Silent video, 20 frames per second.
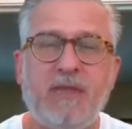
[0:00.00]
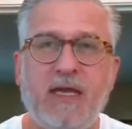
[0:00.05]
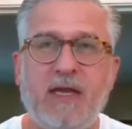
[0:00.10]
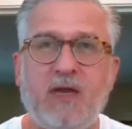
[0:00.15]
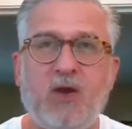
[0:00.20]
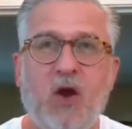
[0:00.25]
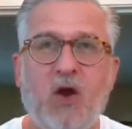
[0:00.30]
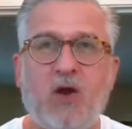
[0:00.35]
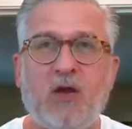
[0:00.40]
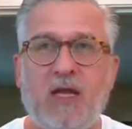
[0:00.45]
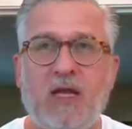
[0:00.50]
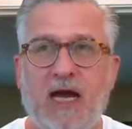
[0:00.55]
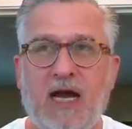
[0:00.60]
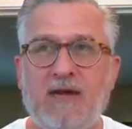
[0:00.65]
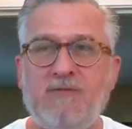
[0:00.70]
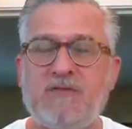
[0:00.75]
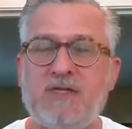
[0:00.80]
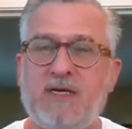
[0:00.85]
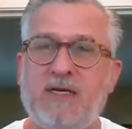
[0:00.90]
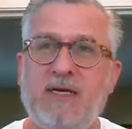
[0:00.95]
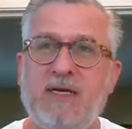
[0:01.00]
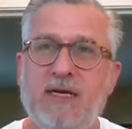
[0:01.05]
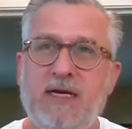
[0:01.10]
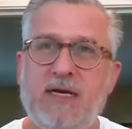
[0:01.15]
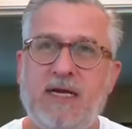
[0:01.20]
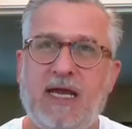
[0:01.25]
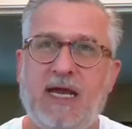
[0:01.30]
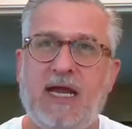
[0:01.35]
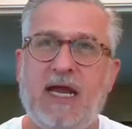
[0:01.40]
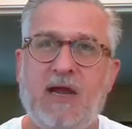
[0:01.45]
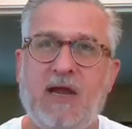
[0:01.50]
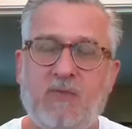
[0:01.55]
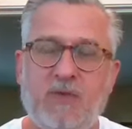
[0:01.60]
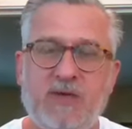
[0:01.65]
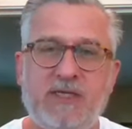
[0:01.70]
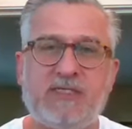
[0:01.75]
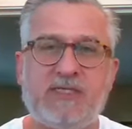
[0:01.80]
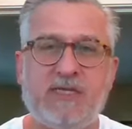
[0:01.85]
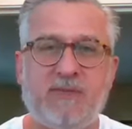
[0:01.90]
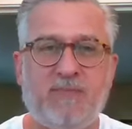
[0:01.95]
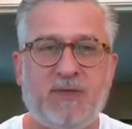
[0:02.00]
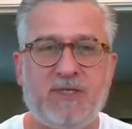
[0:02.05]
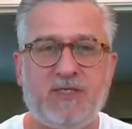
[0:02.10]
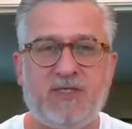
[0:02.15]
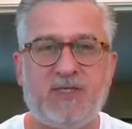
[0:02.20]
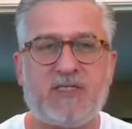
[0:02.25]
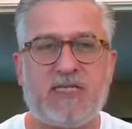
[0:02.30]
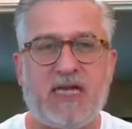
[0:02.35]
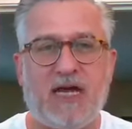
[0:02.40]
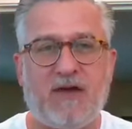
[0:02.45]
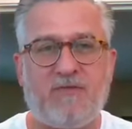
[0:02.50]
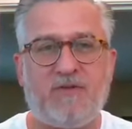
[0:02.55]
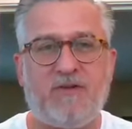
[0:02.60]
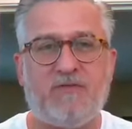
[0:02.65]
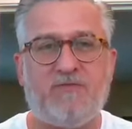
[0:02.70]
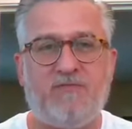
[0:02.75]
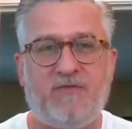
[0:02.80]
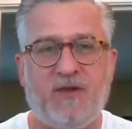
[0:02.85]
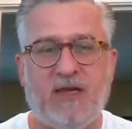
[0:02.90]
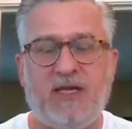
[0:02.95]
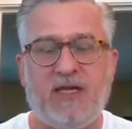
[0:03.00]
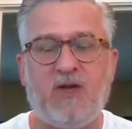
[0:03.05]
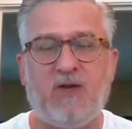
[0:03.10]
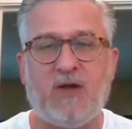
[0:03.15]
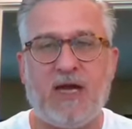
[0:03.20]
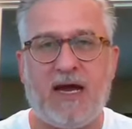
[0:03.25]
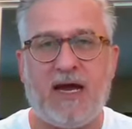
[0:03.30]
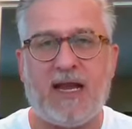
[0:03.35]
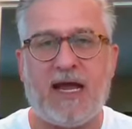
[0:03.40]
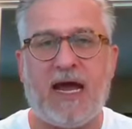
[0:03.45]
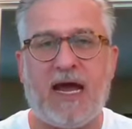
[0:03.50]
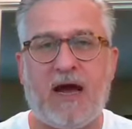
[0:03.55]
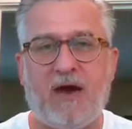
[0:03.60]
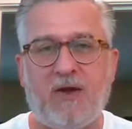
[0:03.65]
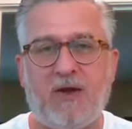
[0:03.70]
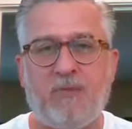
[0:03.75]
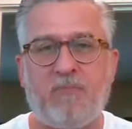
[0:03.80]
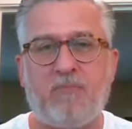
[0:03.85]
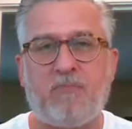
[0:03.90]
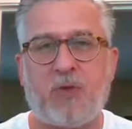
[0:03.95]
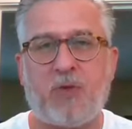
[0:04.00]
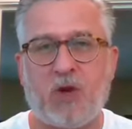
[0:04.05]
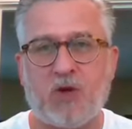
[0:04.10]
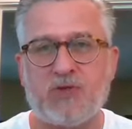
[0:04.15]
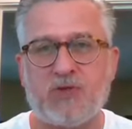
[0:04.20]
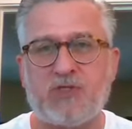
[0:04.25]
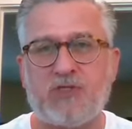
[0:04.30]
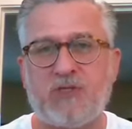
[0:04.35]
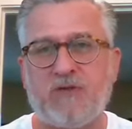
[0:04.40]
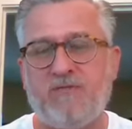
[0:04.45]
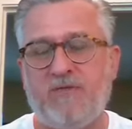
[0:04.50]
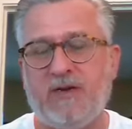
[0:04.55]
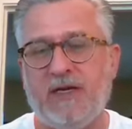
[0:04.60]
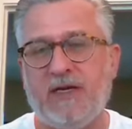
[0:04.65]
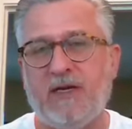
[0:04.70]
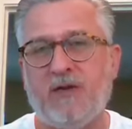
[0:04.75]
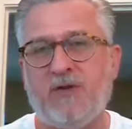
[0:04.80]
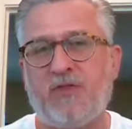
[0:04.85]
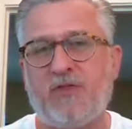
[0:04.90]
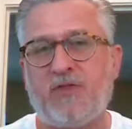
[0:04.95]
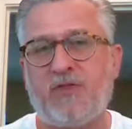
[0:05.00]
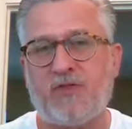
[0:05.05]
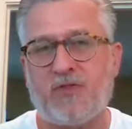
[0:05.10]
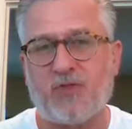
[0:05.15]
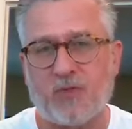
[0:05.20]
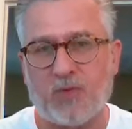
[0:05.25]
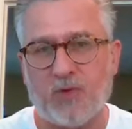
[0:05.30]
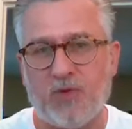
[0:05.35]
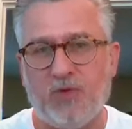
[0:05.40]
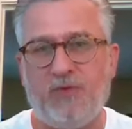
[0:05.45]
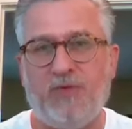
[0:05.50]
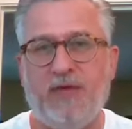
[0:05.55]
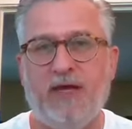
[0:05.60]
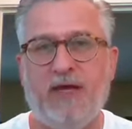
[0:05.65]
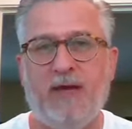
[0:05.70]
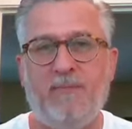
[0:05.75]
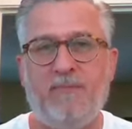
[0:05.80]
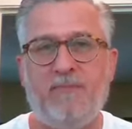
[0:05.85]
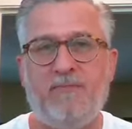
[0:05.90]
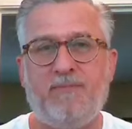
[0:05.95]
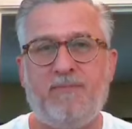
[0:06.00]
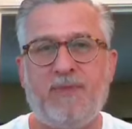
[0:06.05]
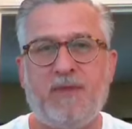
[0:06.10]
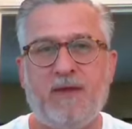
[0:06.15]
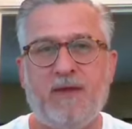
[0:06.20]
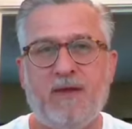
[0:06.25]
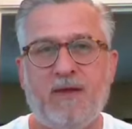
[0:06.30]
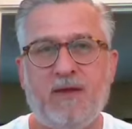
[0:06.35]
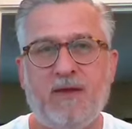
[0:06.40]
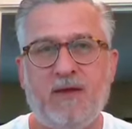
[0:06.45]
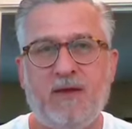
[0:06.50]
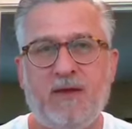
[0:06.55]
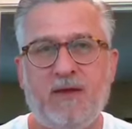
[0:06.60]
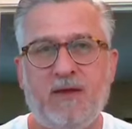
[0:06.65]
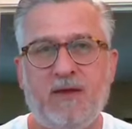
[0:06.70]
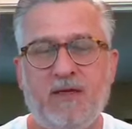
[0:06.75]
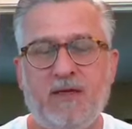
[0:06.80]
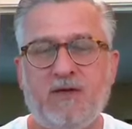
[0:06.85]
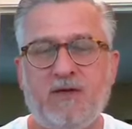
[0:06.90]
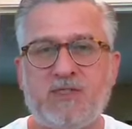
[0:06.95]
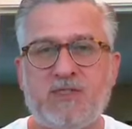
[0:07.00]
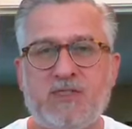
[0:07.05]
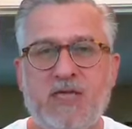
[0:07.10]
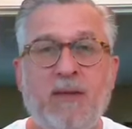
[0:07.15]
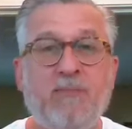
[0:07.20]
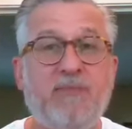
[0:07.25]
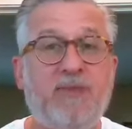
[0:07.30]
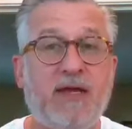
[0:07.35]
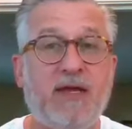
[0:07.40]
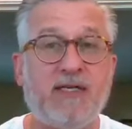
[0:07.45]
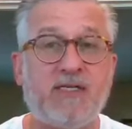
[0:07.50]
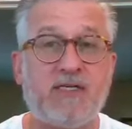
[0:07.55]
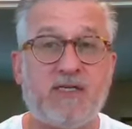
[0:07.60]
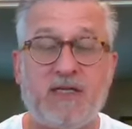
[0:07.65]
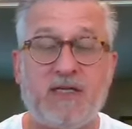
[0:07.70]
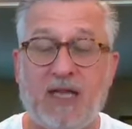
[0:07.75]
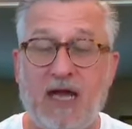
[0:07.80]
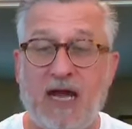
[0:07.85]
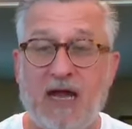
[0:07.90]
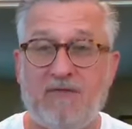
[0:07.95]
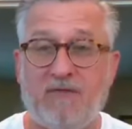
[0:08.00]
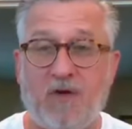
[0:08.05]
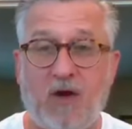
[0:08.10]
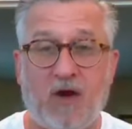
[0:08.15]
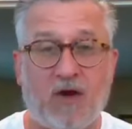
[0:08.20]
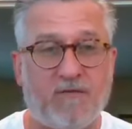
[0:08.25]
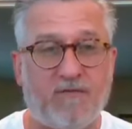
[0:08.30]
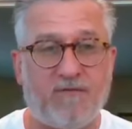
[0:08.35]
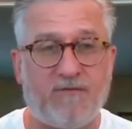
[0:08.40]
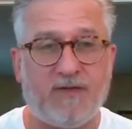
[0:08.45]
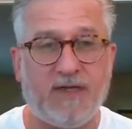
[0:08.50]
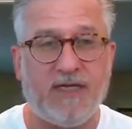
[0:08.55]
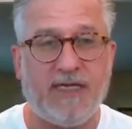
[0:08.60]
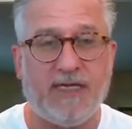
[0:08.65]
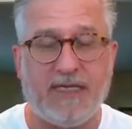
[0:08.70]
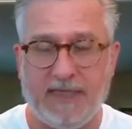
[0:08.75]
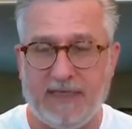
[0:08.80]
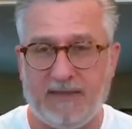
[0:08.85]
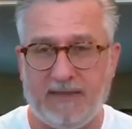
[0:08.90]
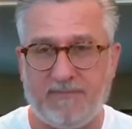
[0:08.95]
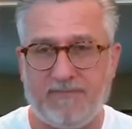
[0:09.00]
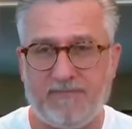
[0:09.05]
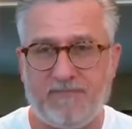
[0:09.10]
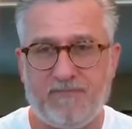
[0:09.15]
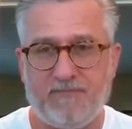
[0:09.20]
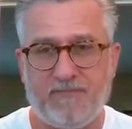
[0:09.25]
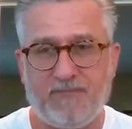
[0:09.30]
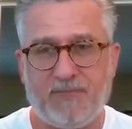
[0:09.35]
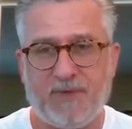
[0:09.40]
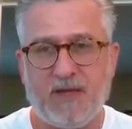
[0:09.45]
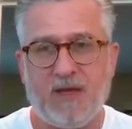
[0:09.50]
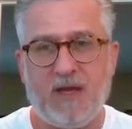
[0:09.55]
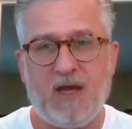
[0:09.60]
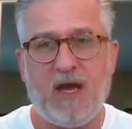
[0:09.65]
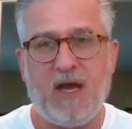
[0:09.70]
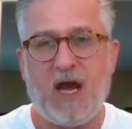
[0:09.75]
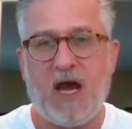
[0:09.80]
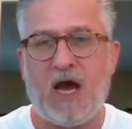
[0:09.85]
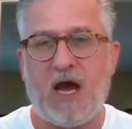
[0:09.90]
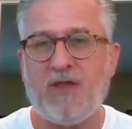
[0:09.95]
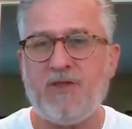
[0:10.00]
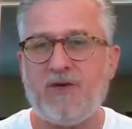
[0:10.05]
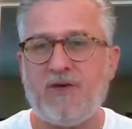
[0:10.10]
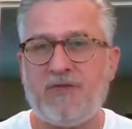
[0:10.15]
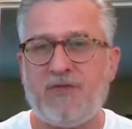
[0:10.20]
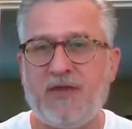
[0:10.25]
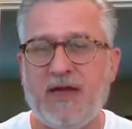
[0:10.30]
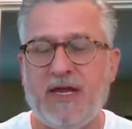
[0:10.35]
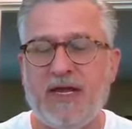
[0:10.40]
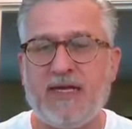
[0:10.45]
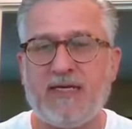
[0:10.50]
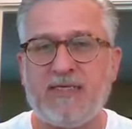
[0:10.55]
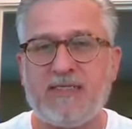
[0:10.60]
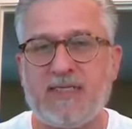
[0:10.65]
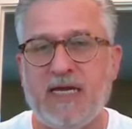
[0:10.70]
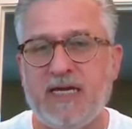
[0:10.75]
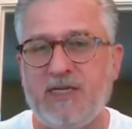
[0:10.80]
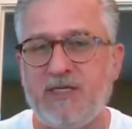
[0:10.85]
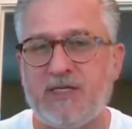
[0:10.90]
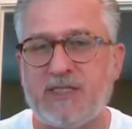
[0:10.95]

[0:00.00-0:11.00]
in our lives, and we simply just have to figure out how to persevere through them. You know, some things in life are fleeting. Other things, they